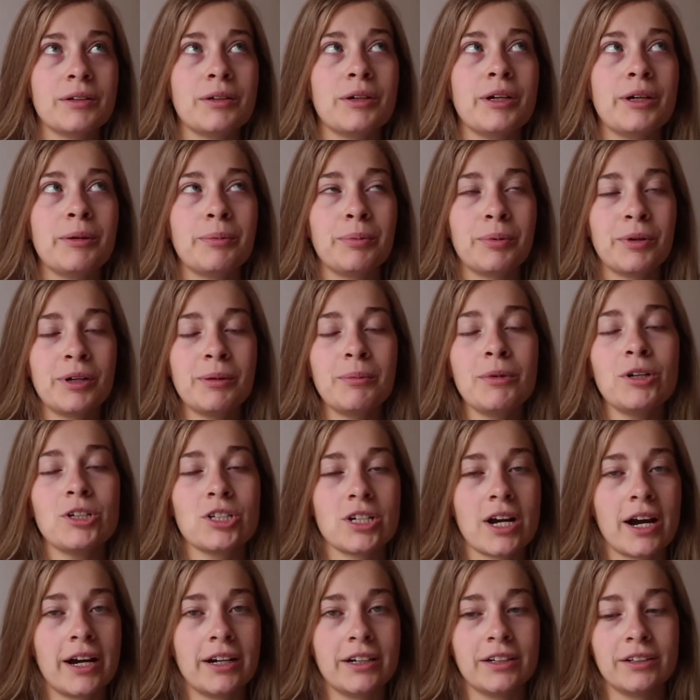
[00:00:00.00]
It pretty much
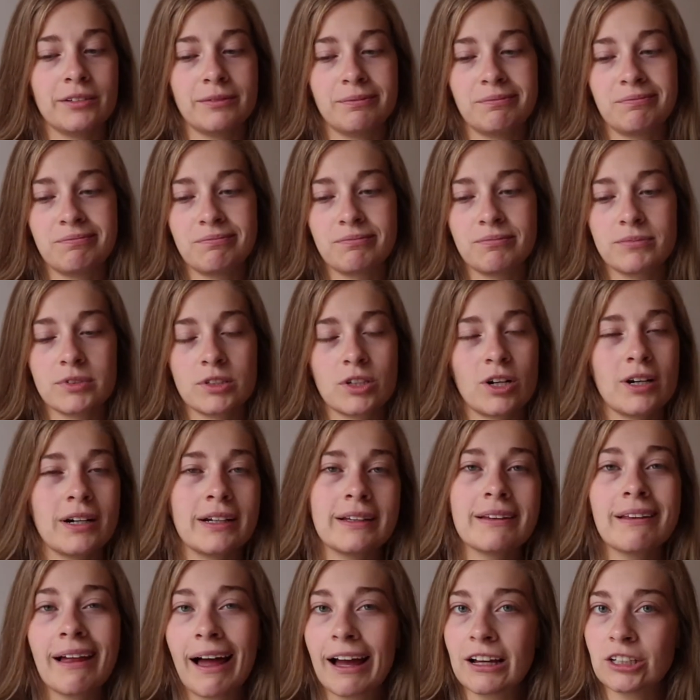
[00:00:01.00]
kind of
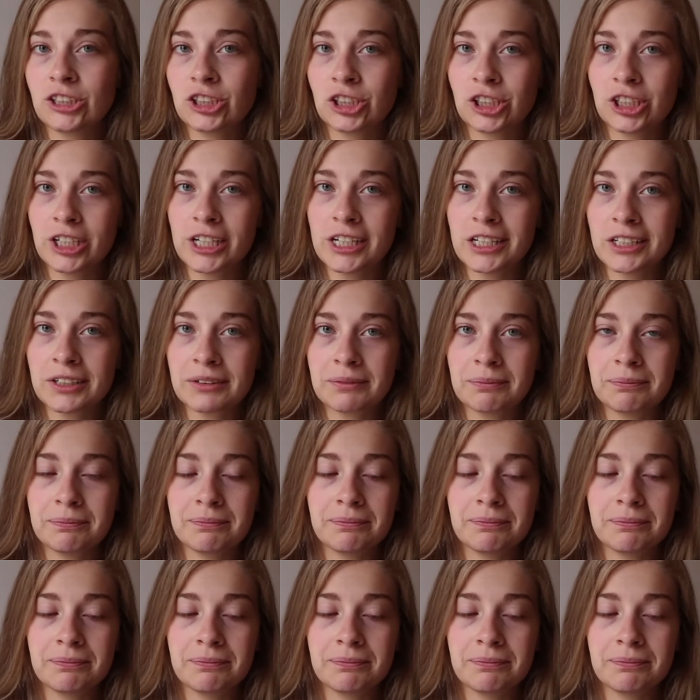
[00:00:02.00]
started last year.